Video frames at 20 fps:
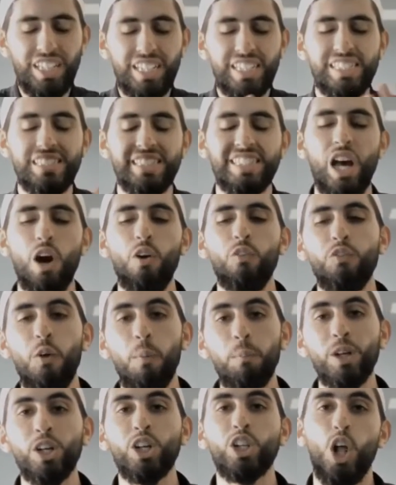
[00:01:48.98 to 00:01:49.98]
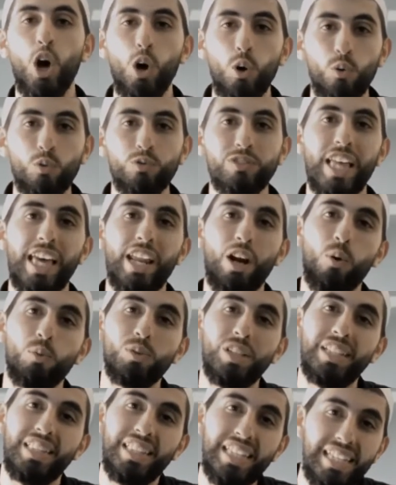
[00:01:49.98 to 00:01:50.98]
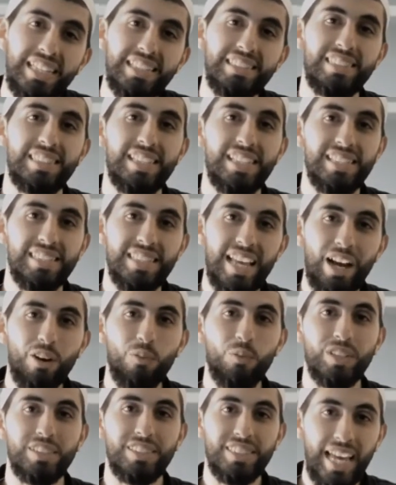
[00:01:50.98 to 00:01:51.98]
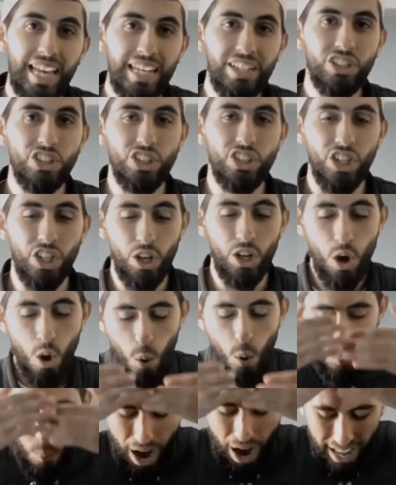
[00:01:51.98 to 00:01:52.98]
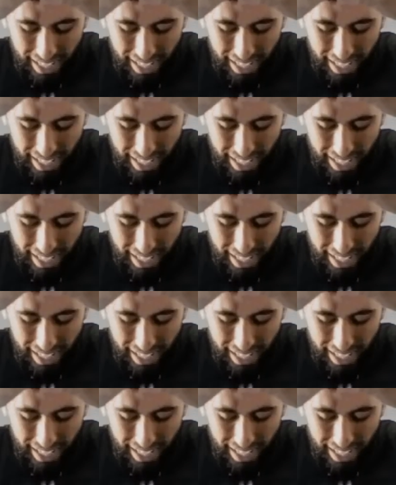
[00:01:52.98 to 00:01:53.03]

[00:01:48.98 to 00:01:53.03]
yourself from the clothes that only lead to your degradation. Why